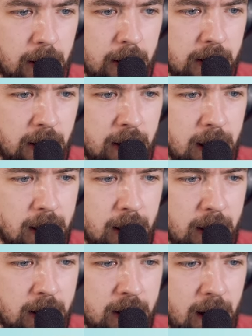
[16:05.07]
is the thing
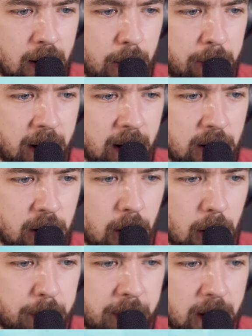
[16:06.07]
that can stand up against
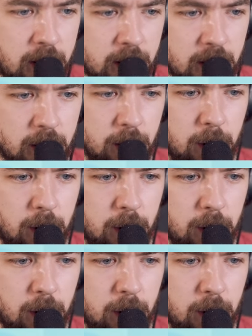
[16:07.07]
all oppression?